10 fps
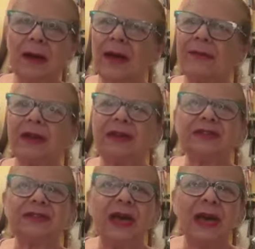
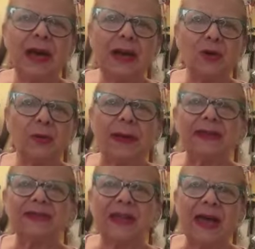Afghanistan,
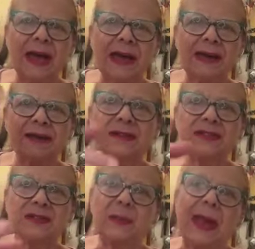Uzbekistan,
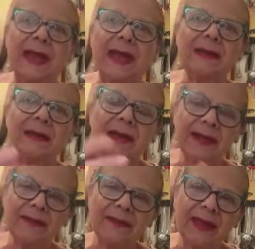Spain,
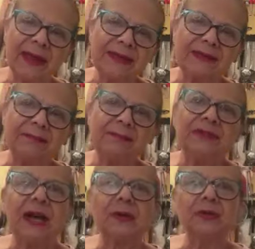and then
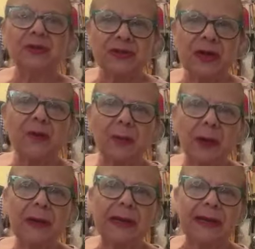down to South
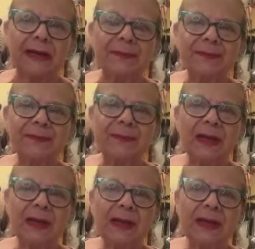America.
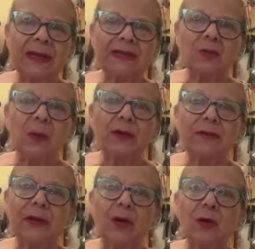It's one
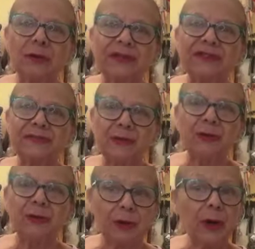of the oldest
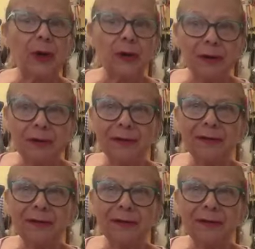fruit on earth.